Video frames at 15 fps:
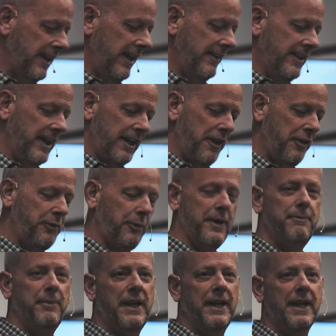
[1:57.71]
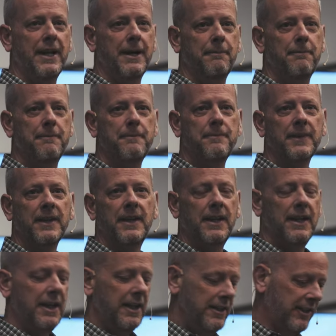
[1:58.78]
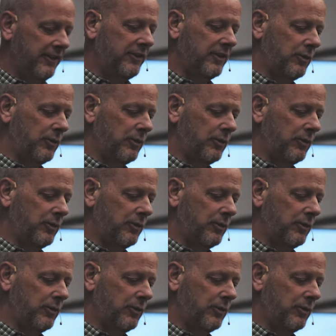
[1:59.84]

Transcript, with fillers: And then at 3 p.m., this